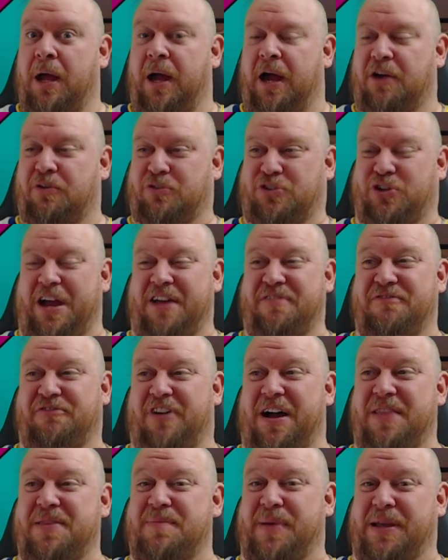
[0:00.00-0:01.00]
I'm trying to
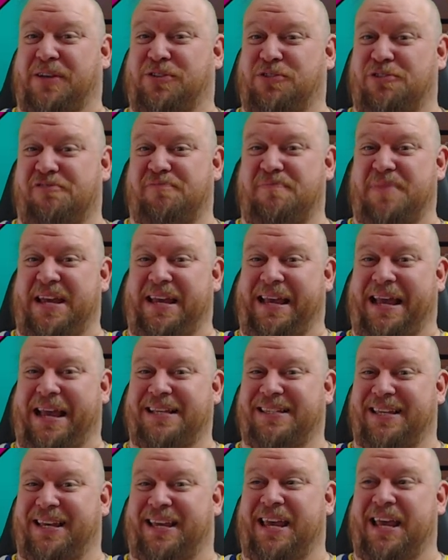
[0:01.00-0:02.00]
find the picture of me
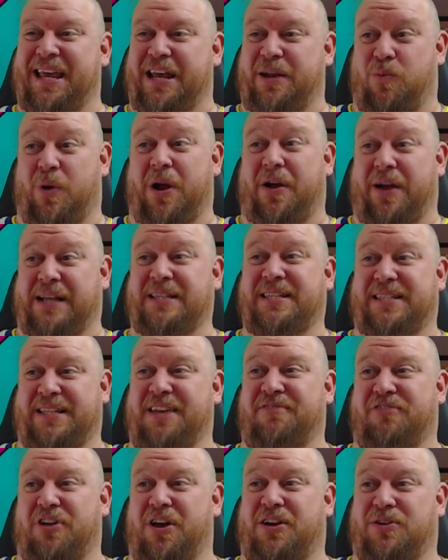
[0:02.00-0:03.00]
as a kid wearing a
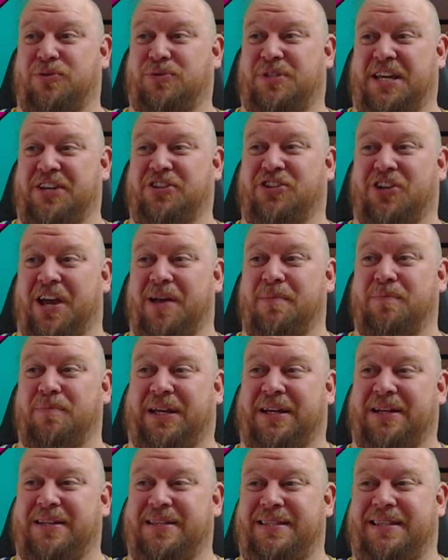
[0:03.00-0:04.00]
Steve Urkel t-shirt
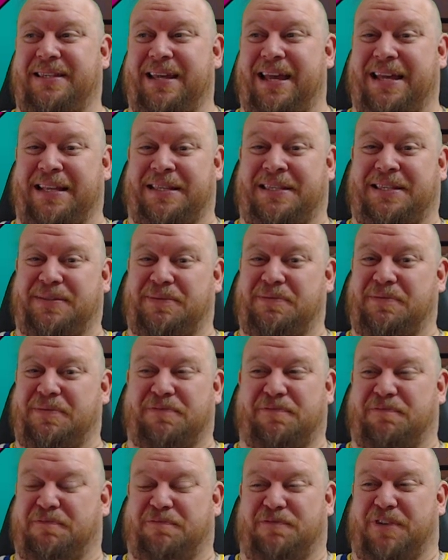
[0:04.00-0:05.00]
because it's
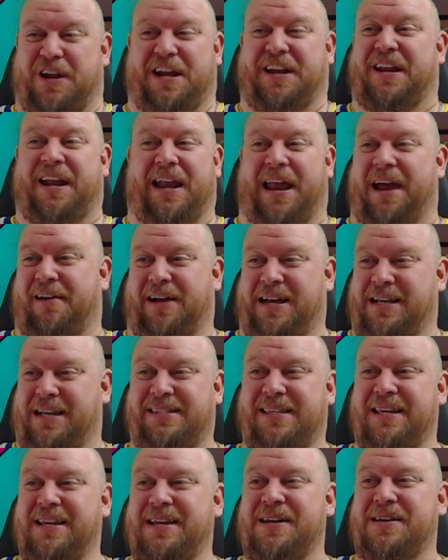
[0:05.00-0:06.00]
friggin'
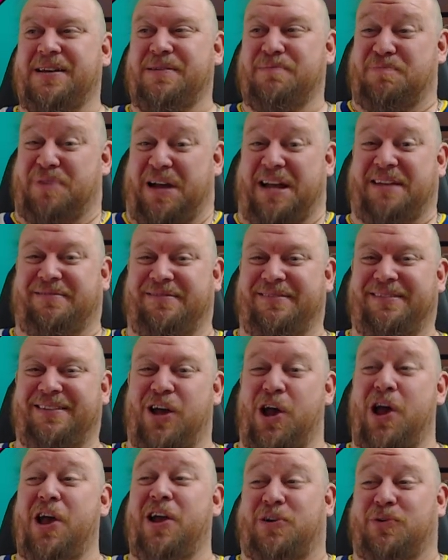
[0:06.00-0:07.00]
hilarious. But
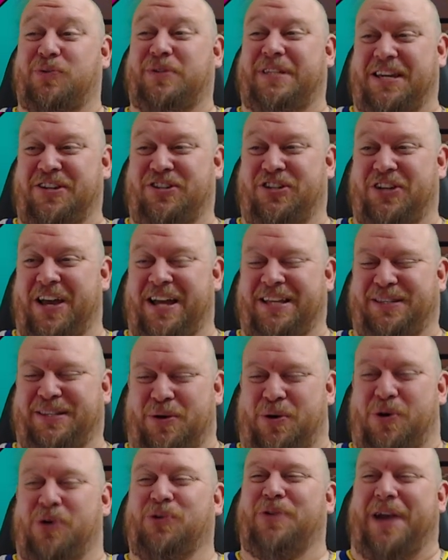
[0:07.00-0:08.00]
Urkel t-shirts
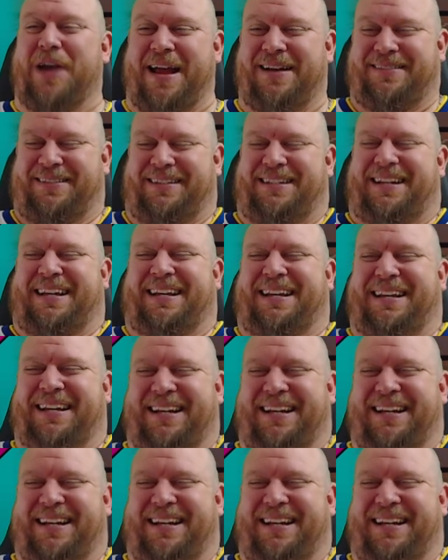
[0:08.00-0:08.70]
all round.